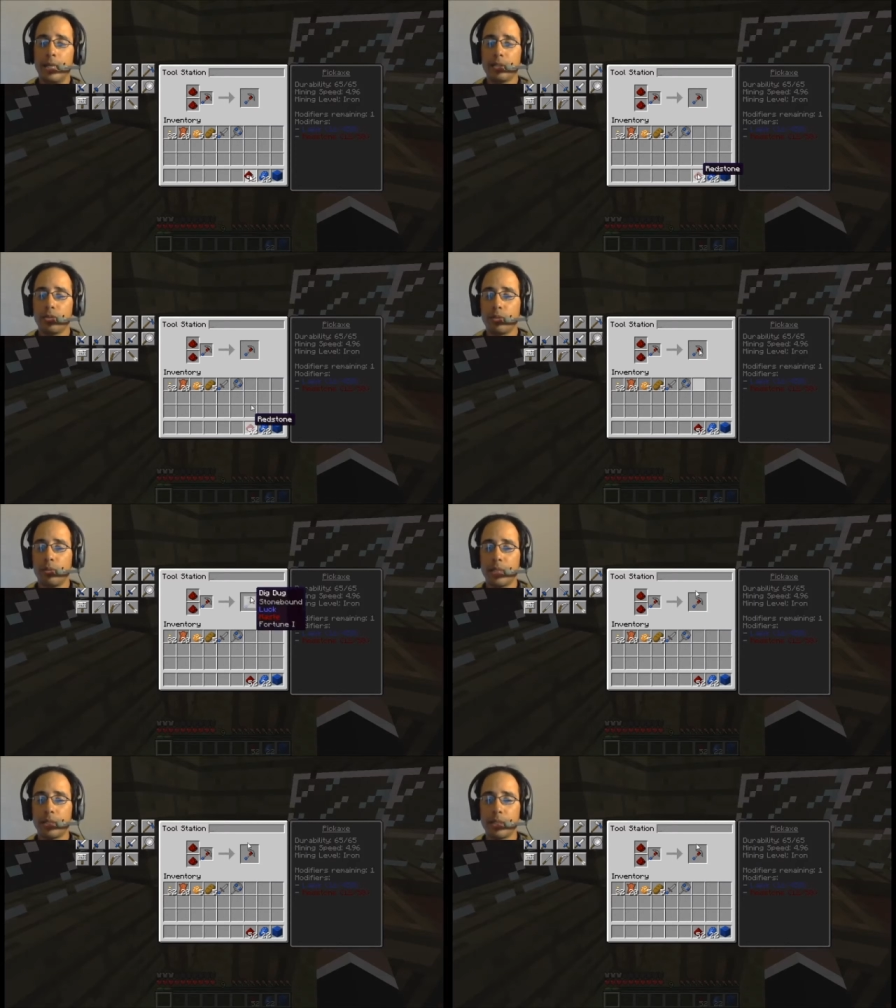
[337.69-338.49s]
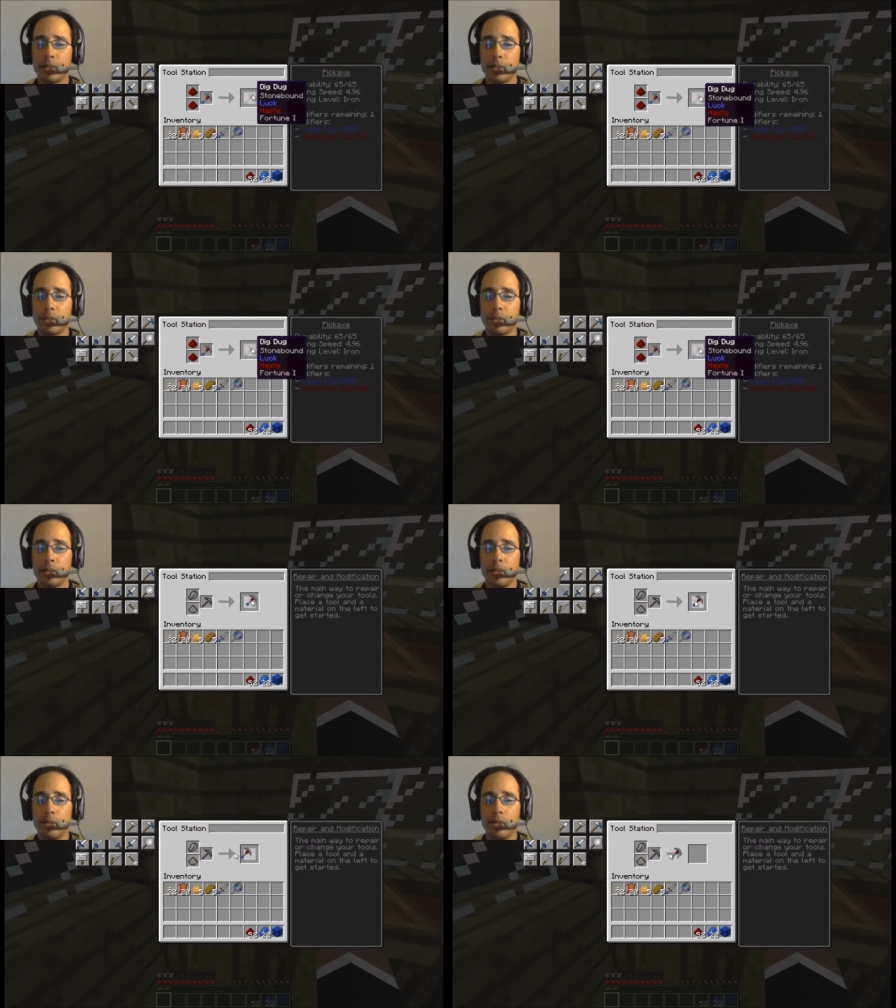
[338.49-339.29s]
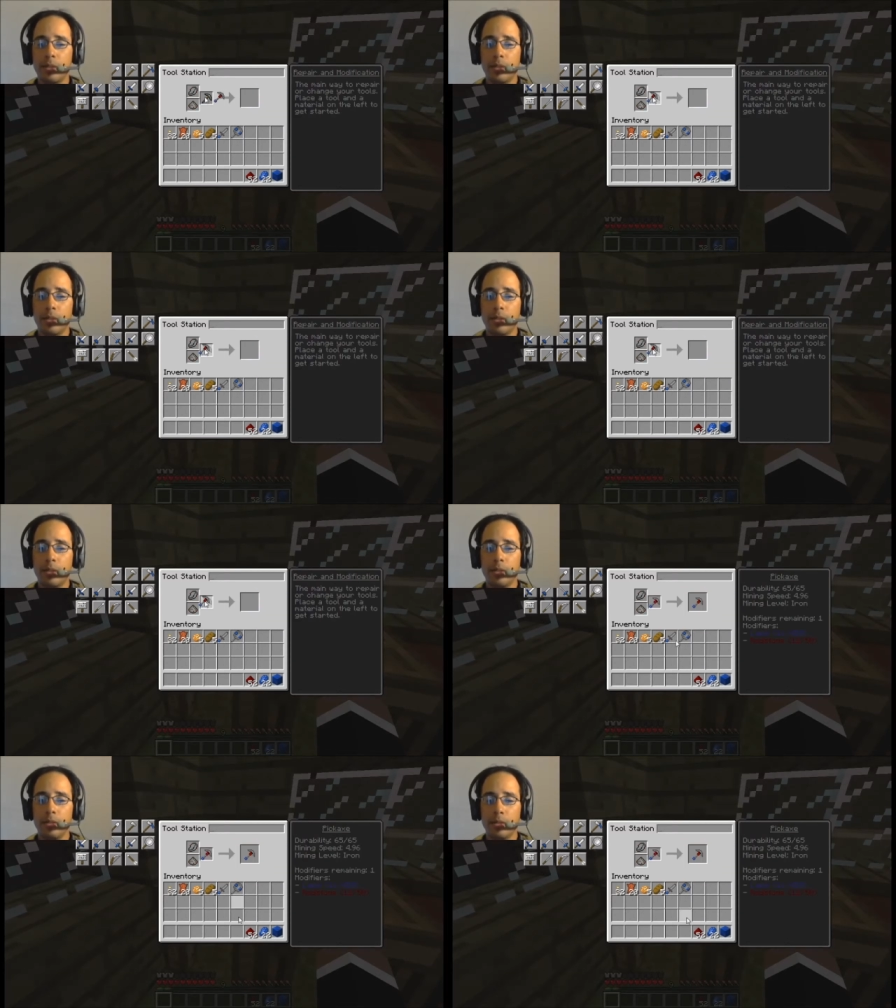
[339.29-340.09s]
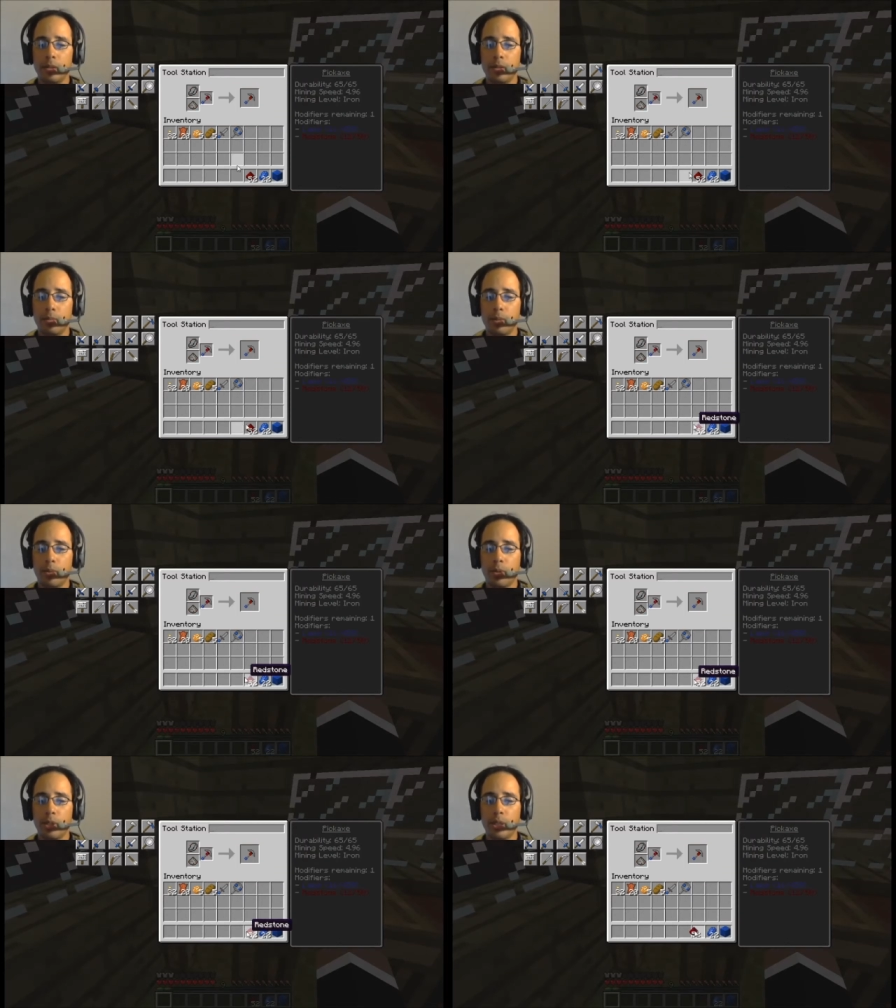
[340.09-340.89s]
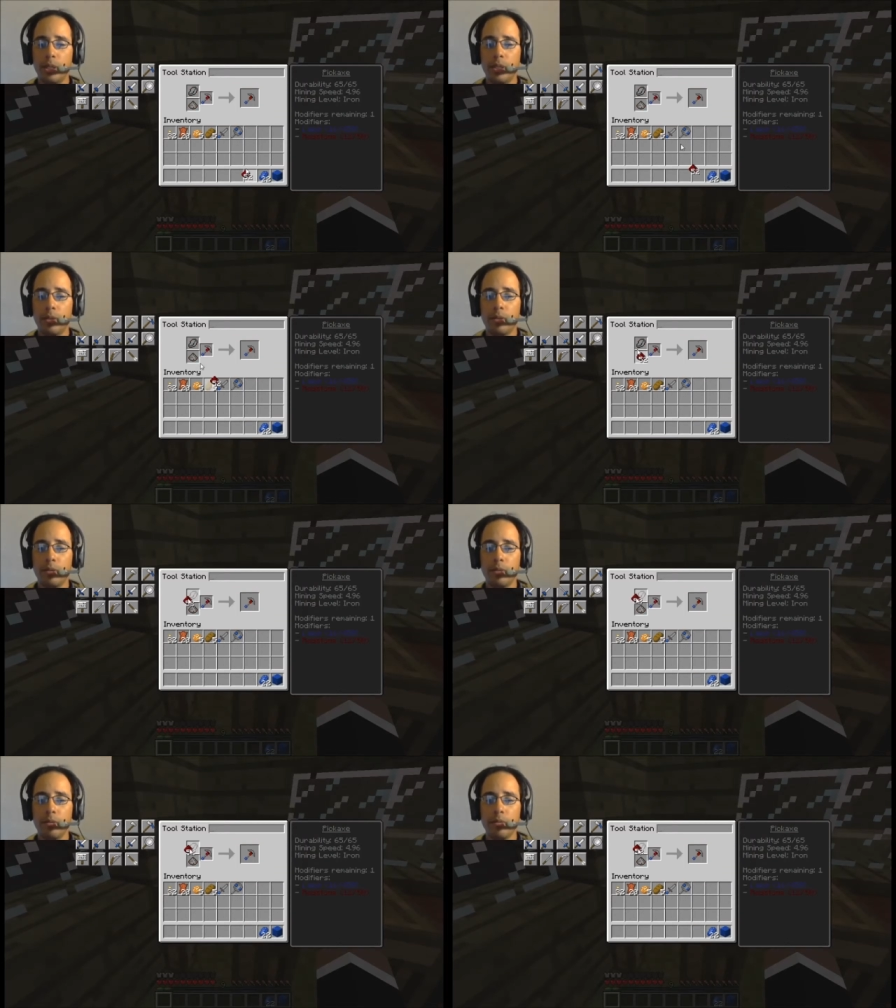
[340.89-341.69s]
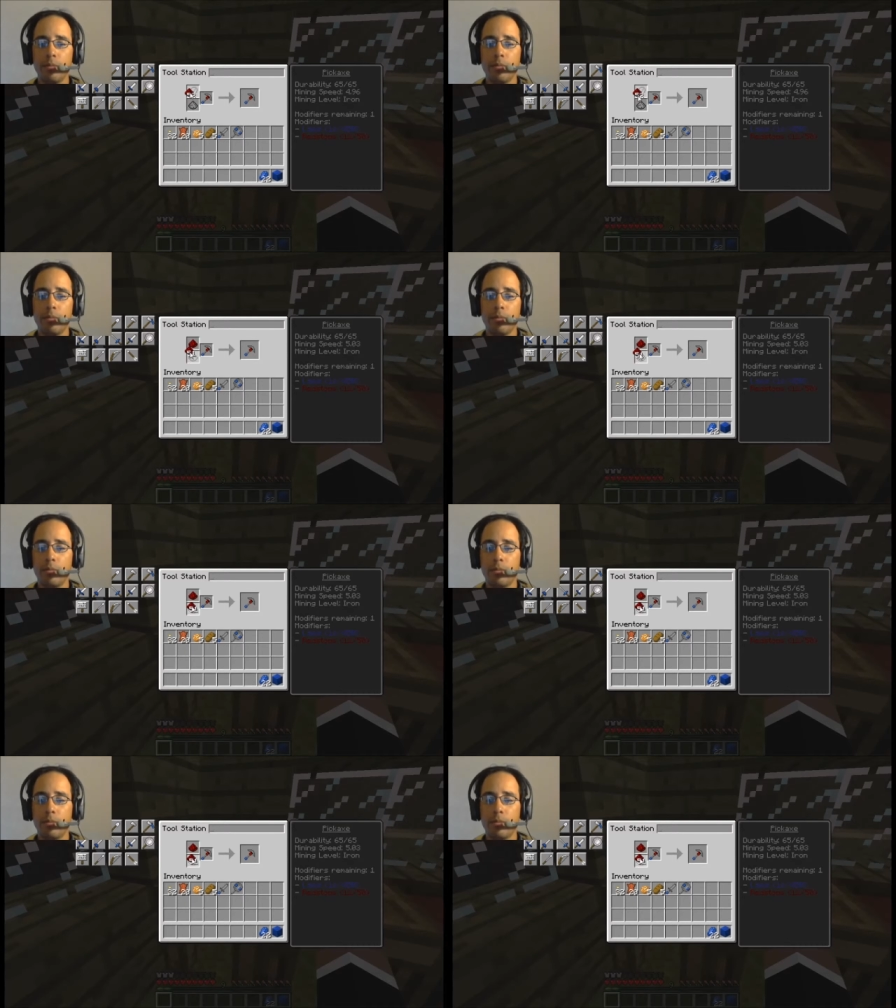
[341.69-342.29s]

Uh, so I'm going to make this a little bit more here.